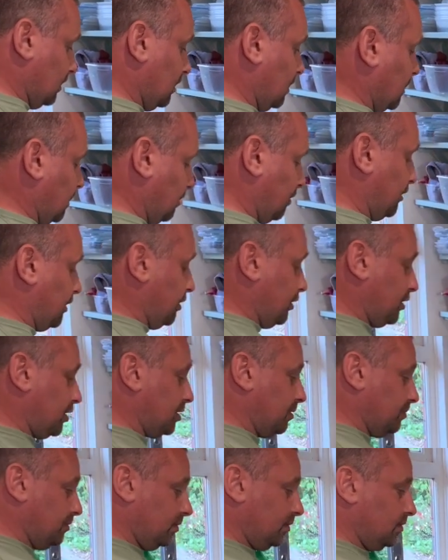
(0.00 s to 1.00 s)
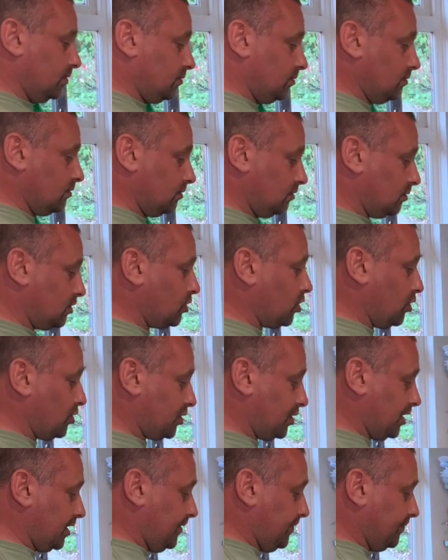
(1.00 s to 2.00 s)
I'm going to do some
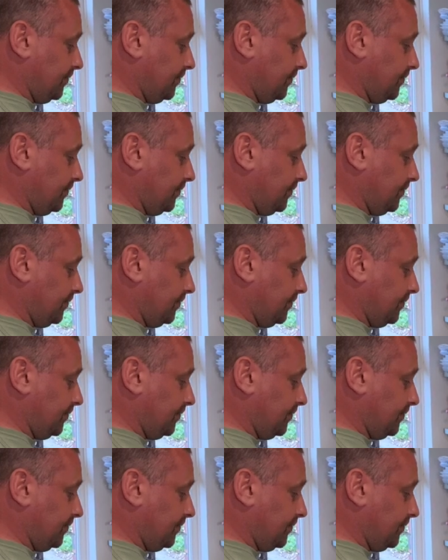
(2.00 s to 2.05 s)
tossing,